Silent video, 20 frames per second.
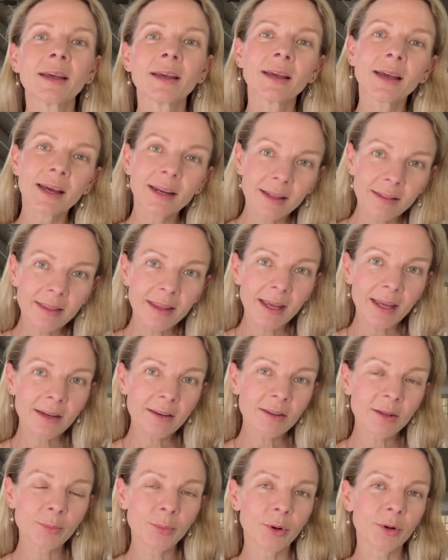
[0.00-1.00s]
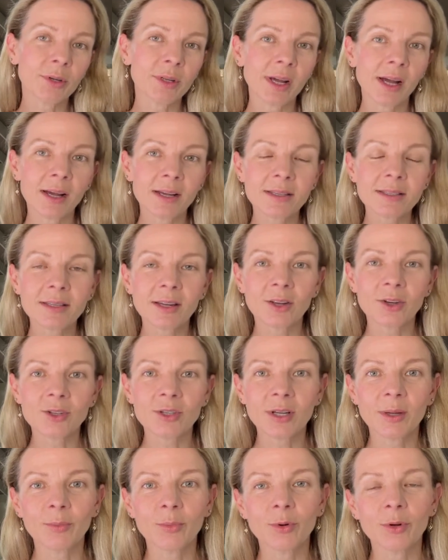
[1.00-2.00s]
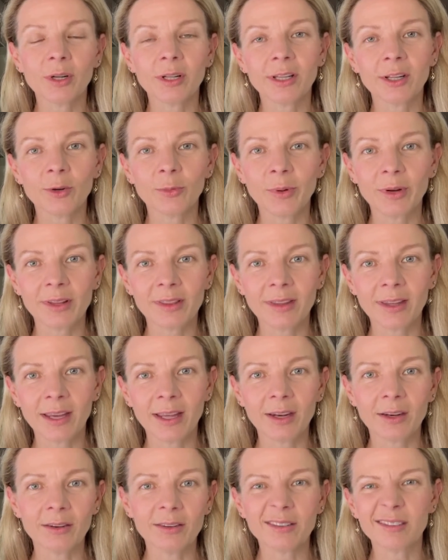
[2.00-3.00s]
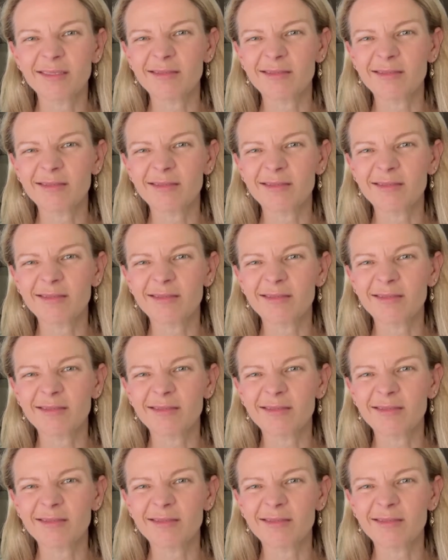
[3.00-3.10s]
And at the end of the podcast, I usually put a little bit at the end,